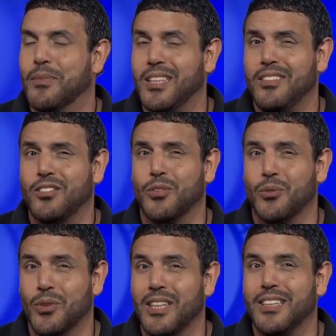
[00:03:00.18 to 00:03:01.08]
Minis are
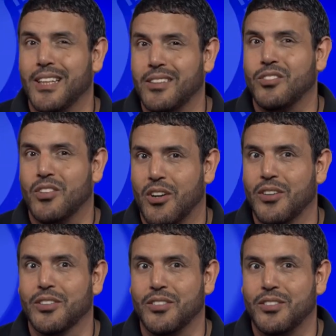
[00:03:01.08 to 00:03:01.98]
really nice
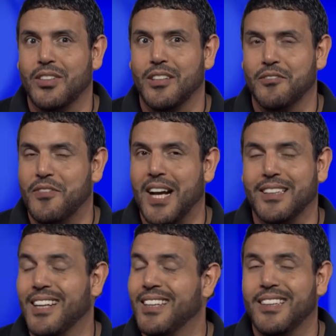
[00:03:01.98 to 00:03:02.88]
cars. In
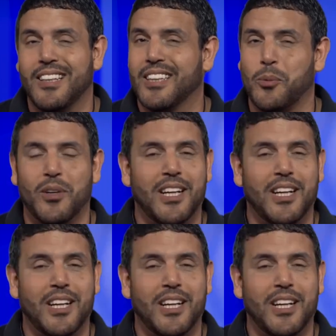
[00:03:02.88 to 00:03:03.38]
fact, I didn't think they were